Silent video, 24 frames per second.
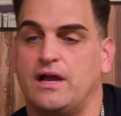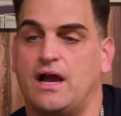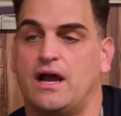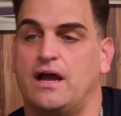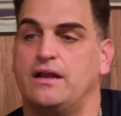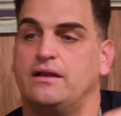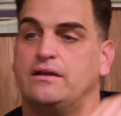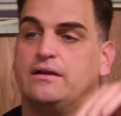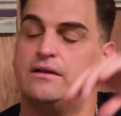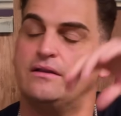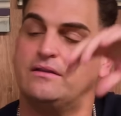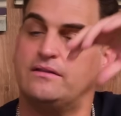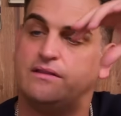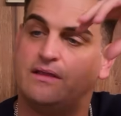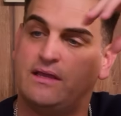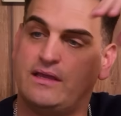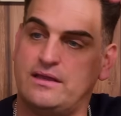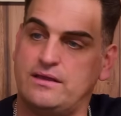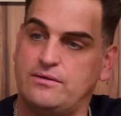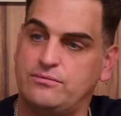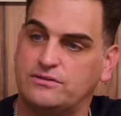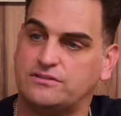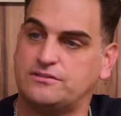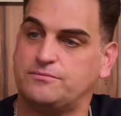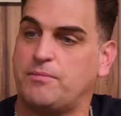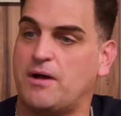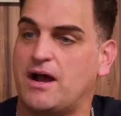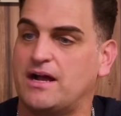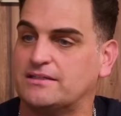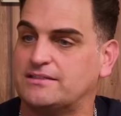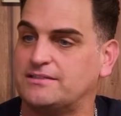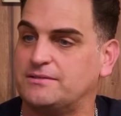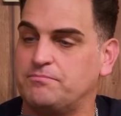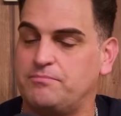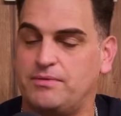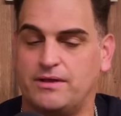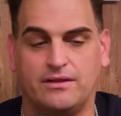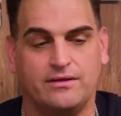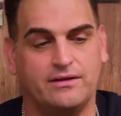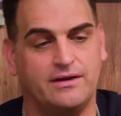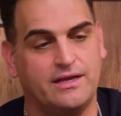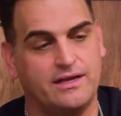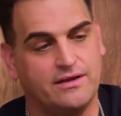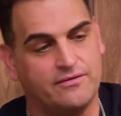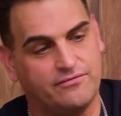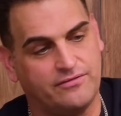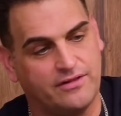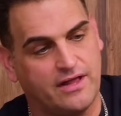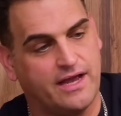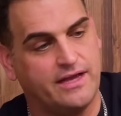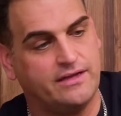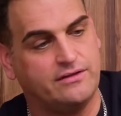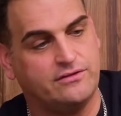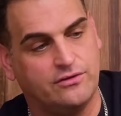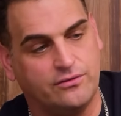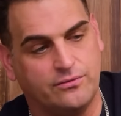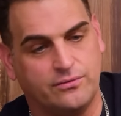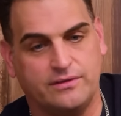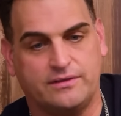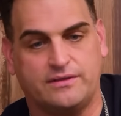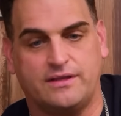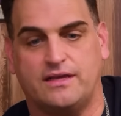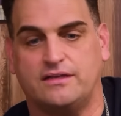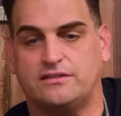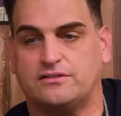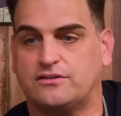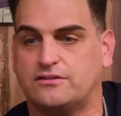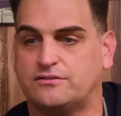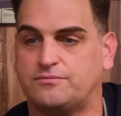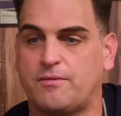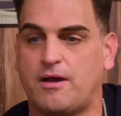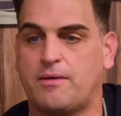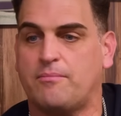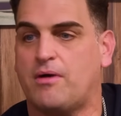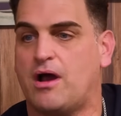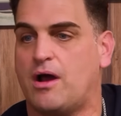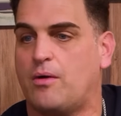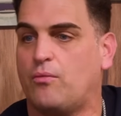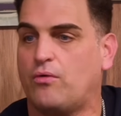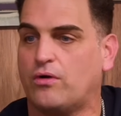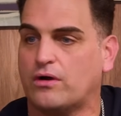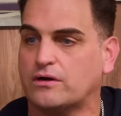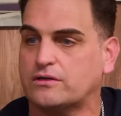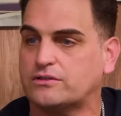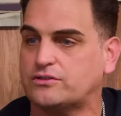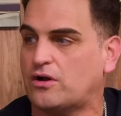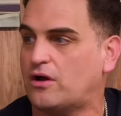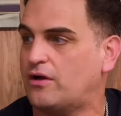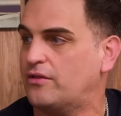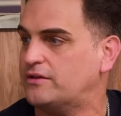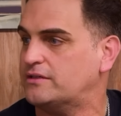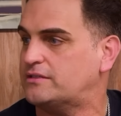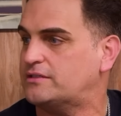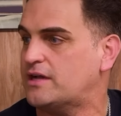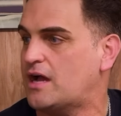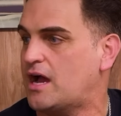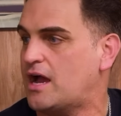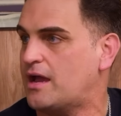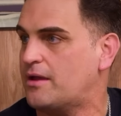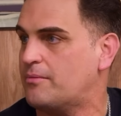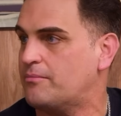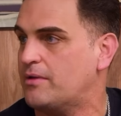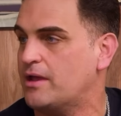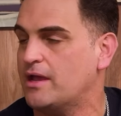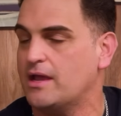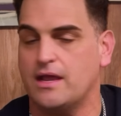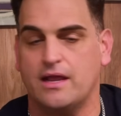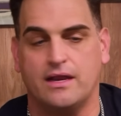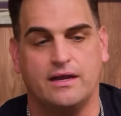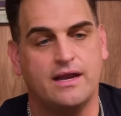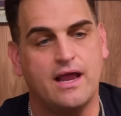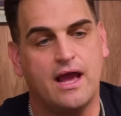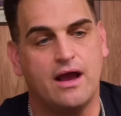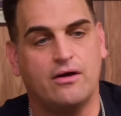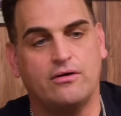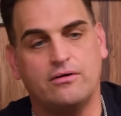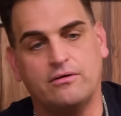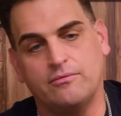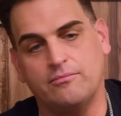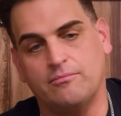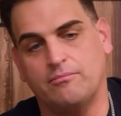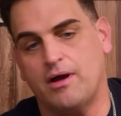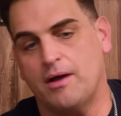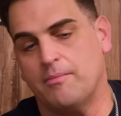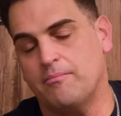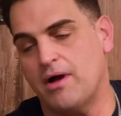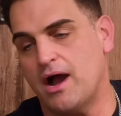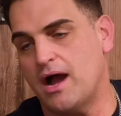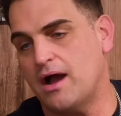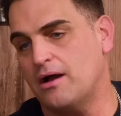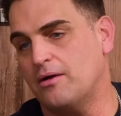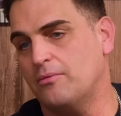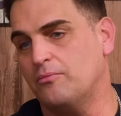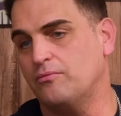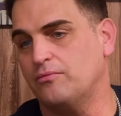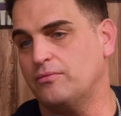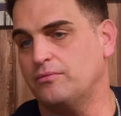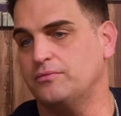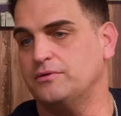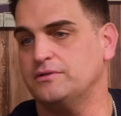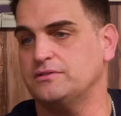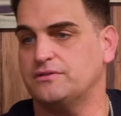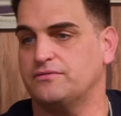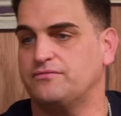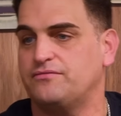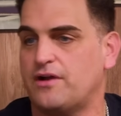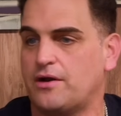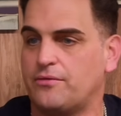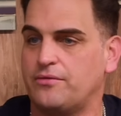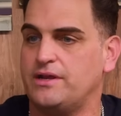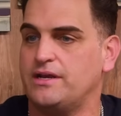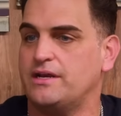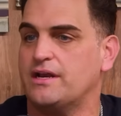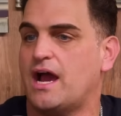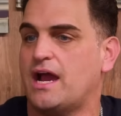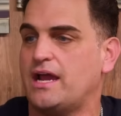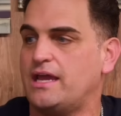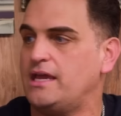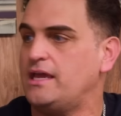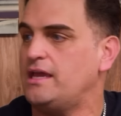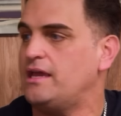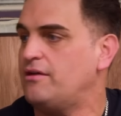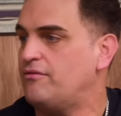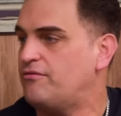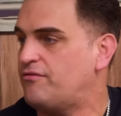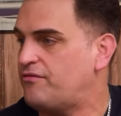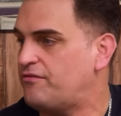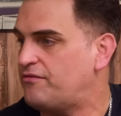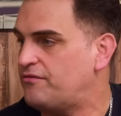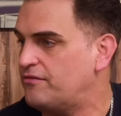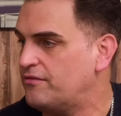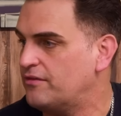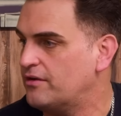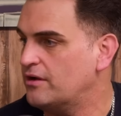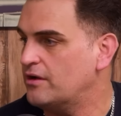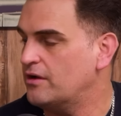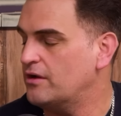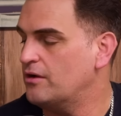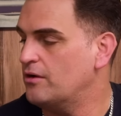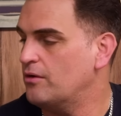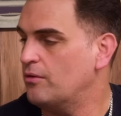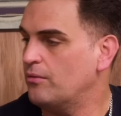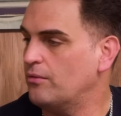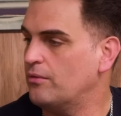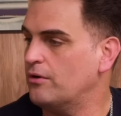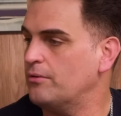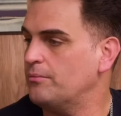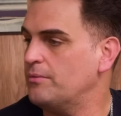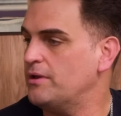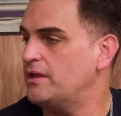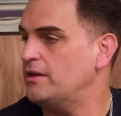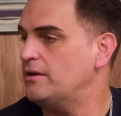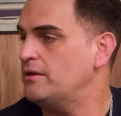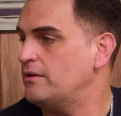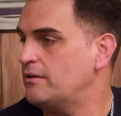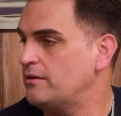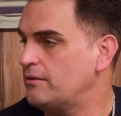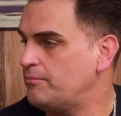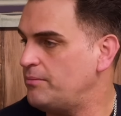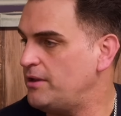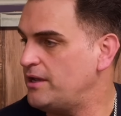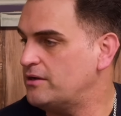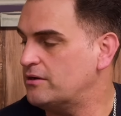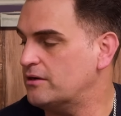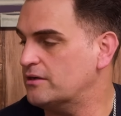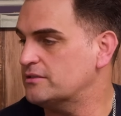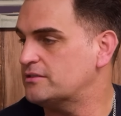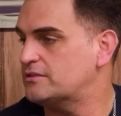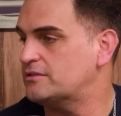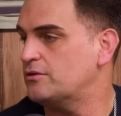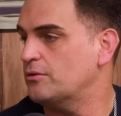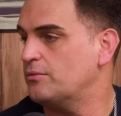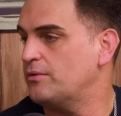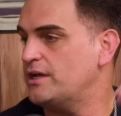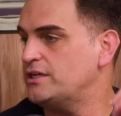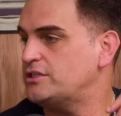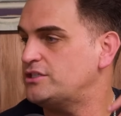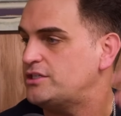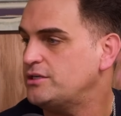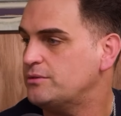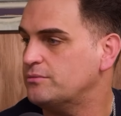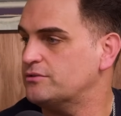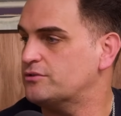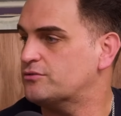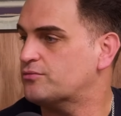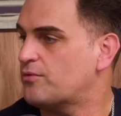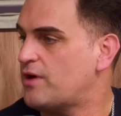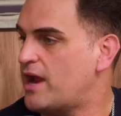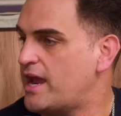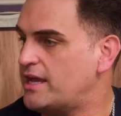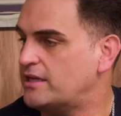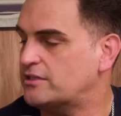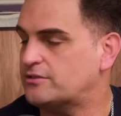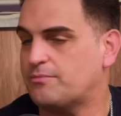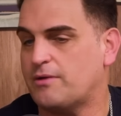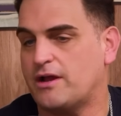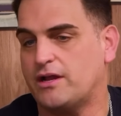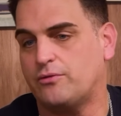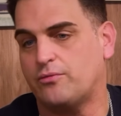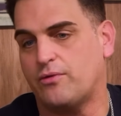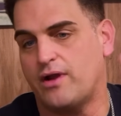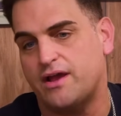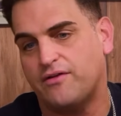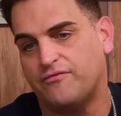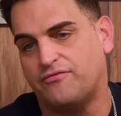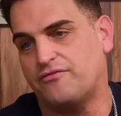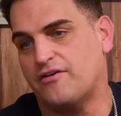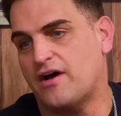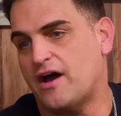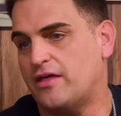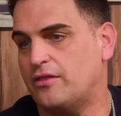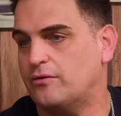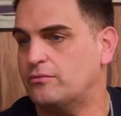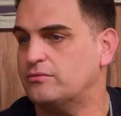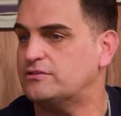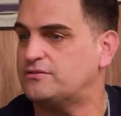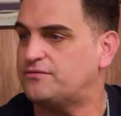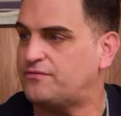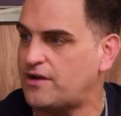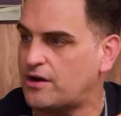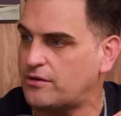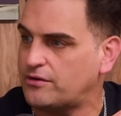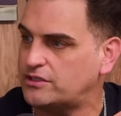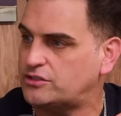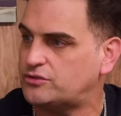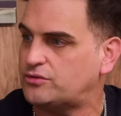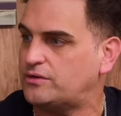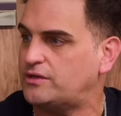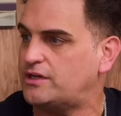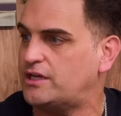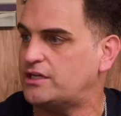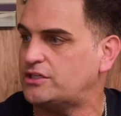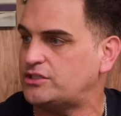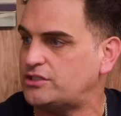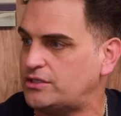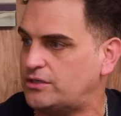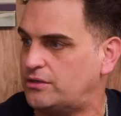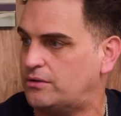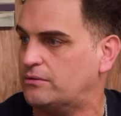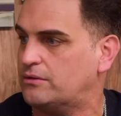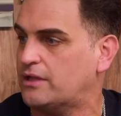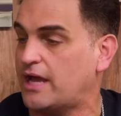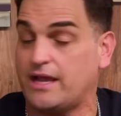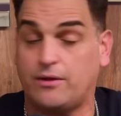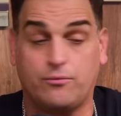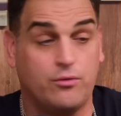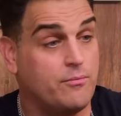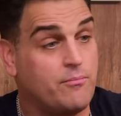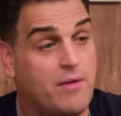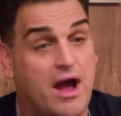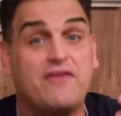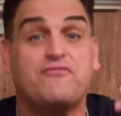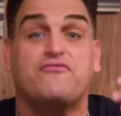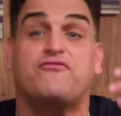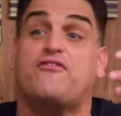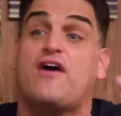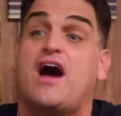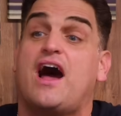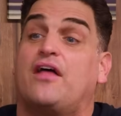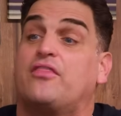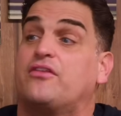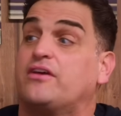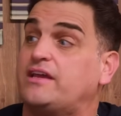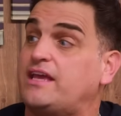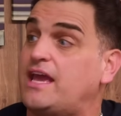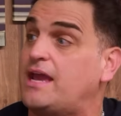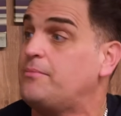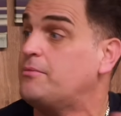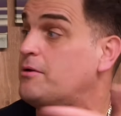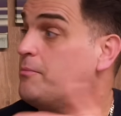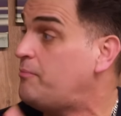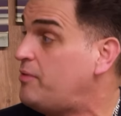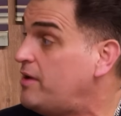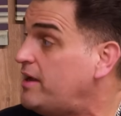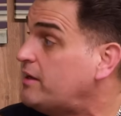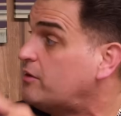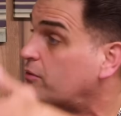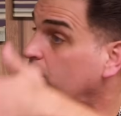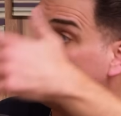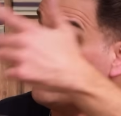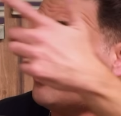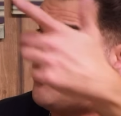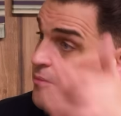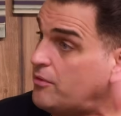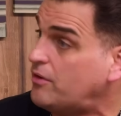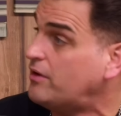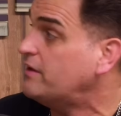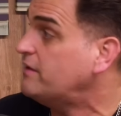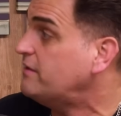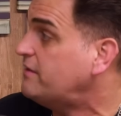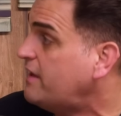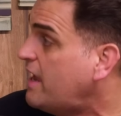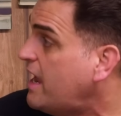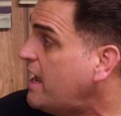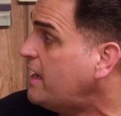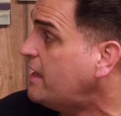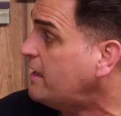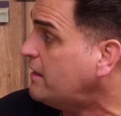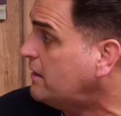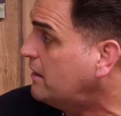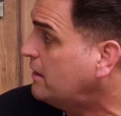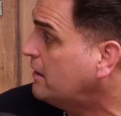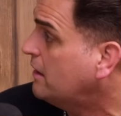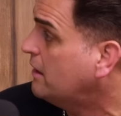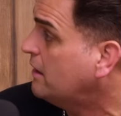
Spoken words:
got the responsibility of like doing things because my mom worked all the time. Now, my mom was a very naive woman because the way she was raised. My grandfather was very traditional. Like when my father came to pick her up on a date,